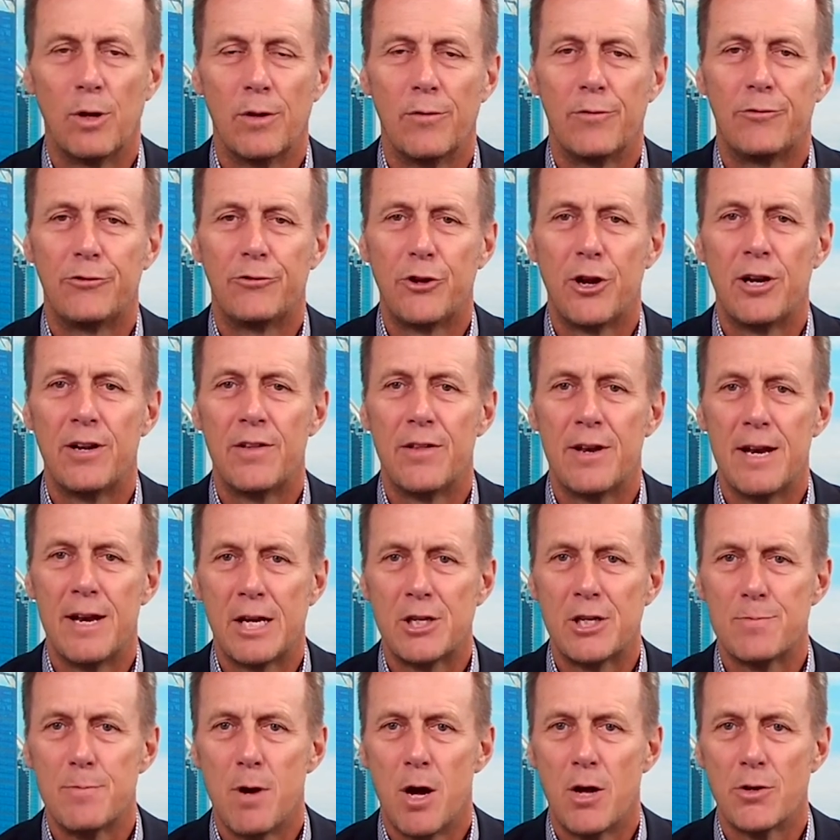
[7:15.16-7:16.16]
well, certainly the
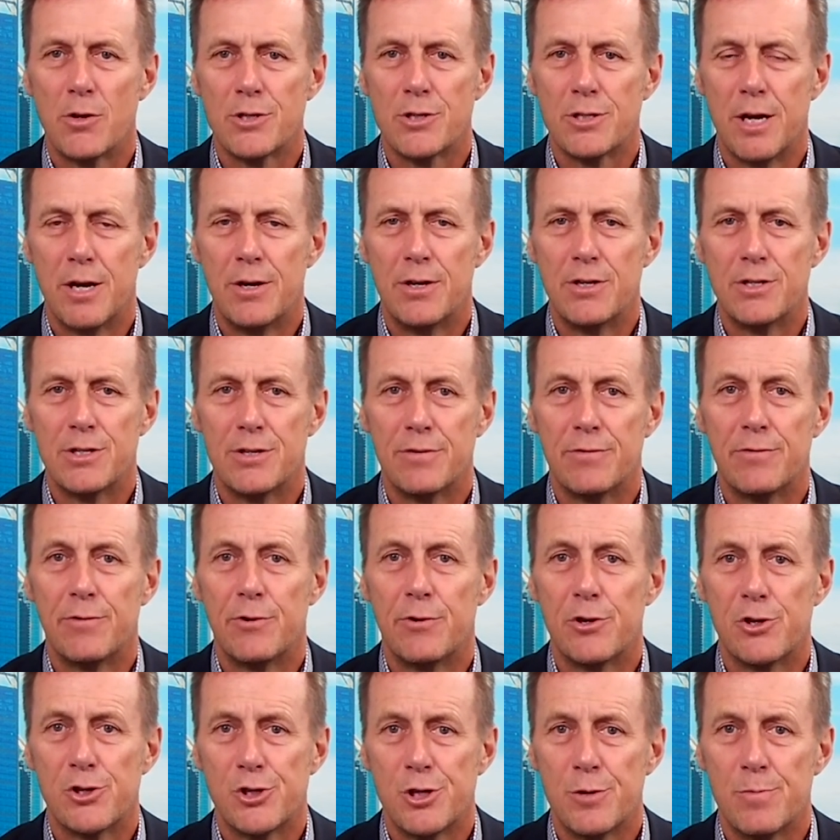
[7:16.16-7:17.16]
next milestone is the
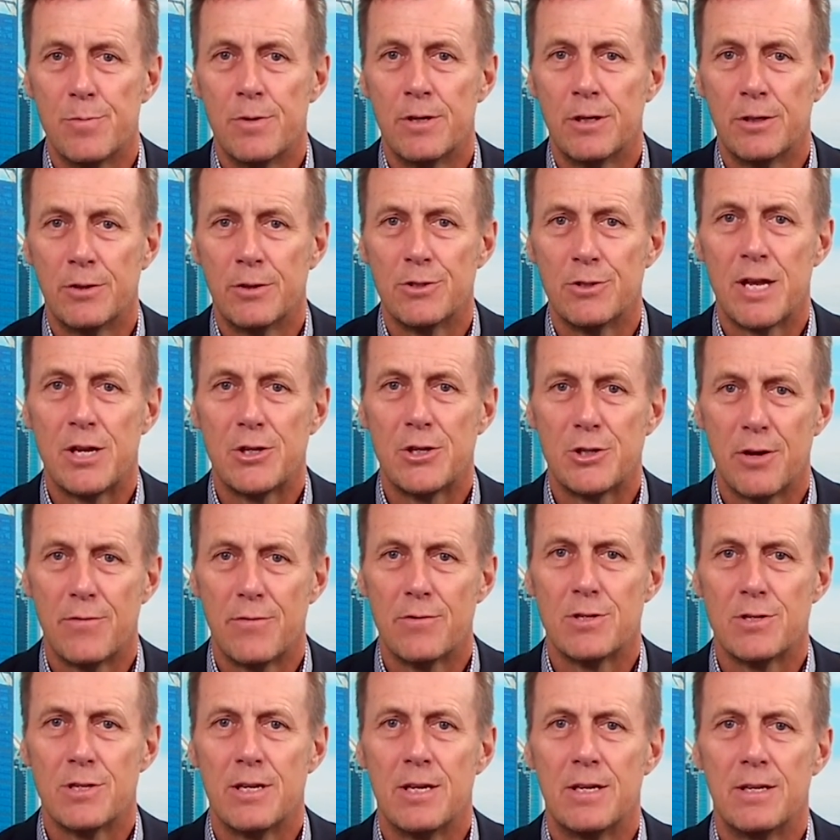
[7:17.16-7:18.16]
first shipment, because that's
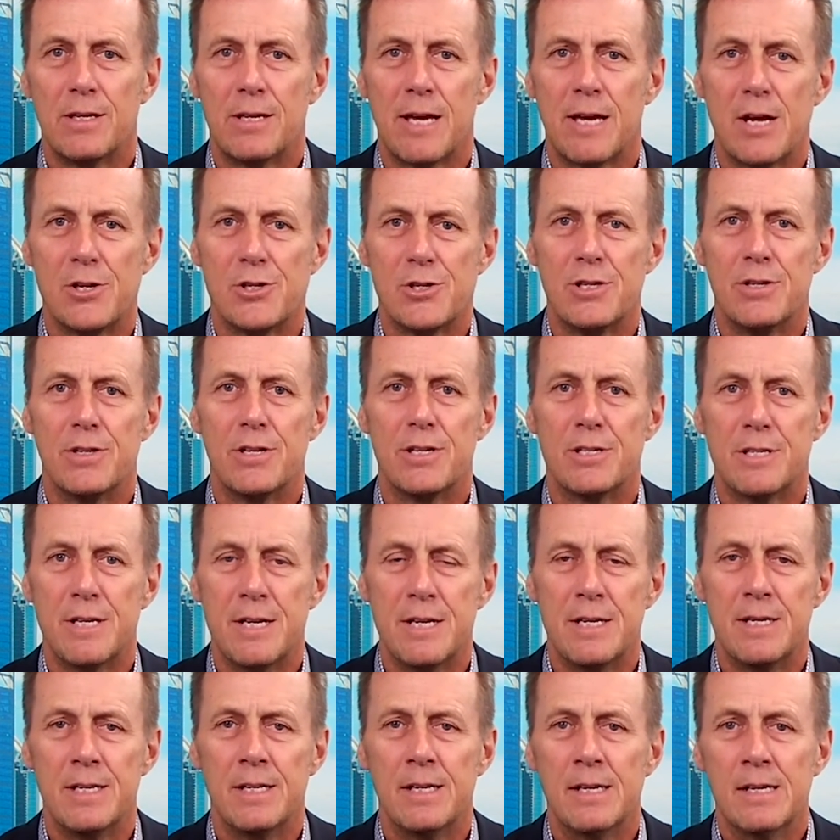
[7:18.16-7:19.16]
obviously cash in the
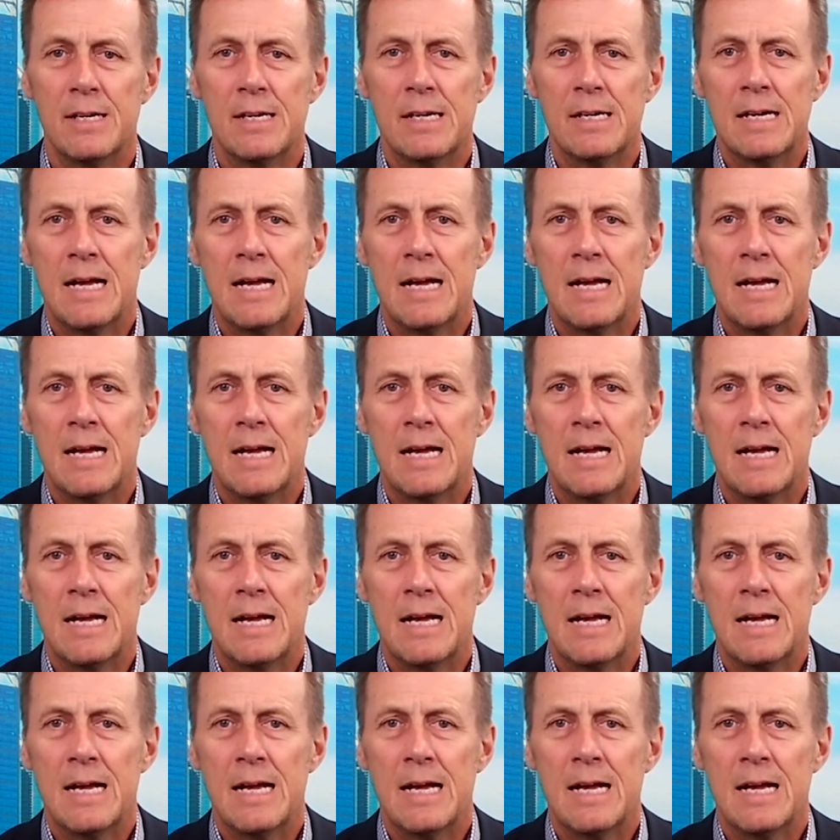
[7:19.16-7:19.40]
tin.